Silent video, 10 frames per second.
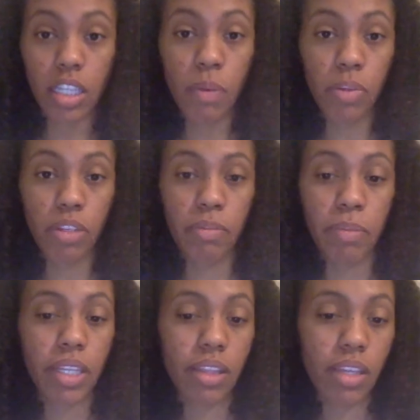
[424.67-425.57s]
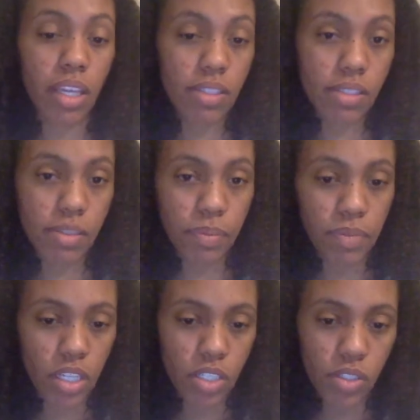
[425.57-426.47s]
couple of big things.
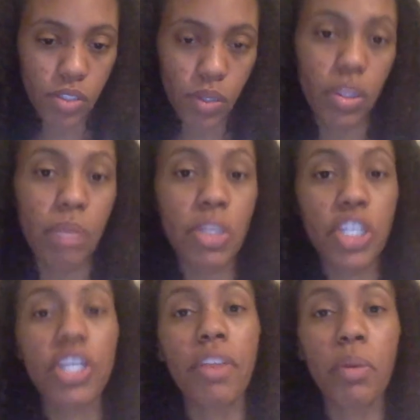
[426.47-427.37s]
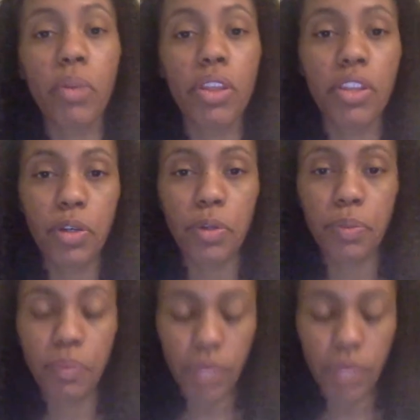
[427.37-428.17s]
So let me share them with you.